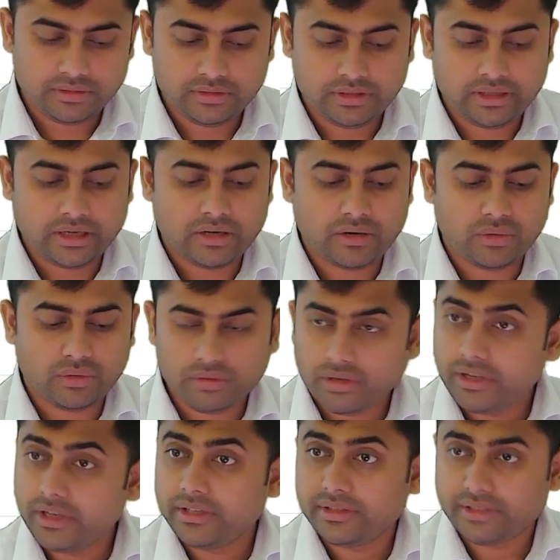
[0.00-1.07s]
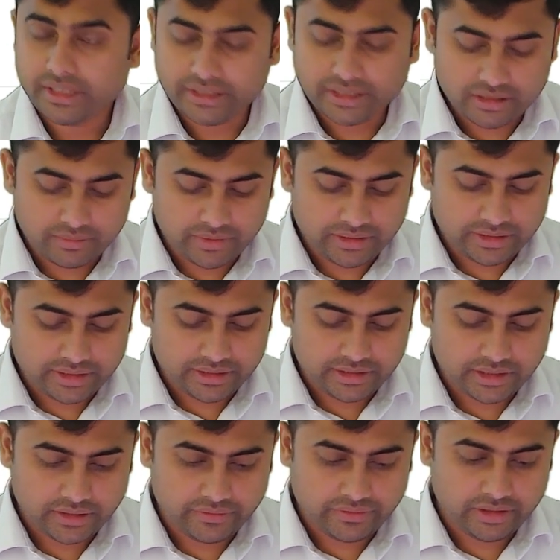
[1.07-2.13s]
There are no setter methods
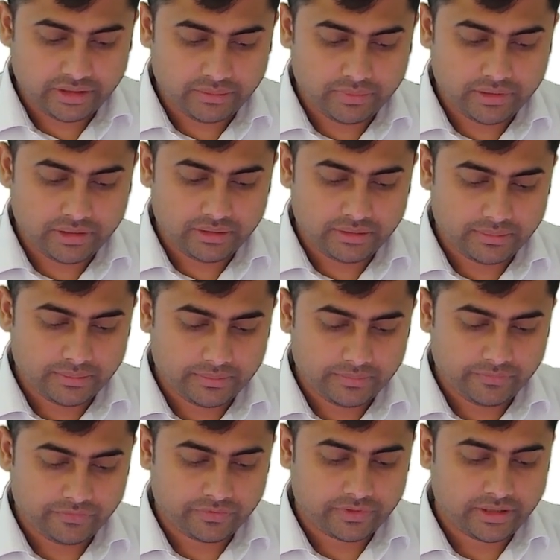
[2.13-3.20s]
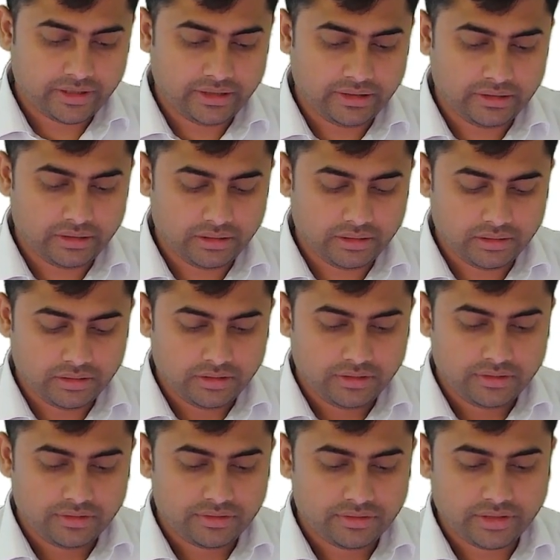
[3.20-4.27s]
available in the
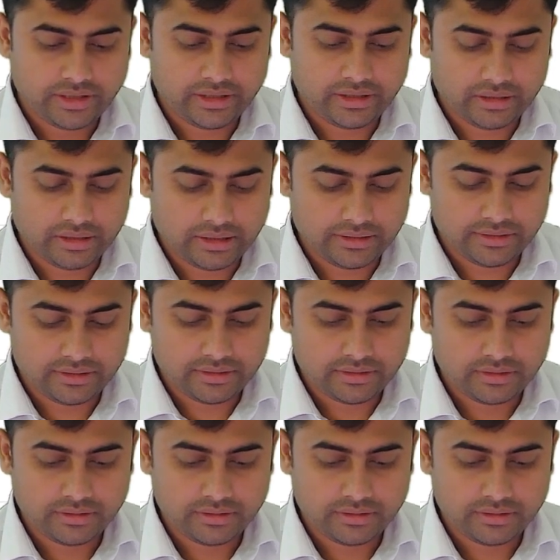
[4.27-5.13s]
string class.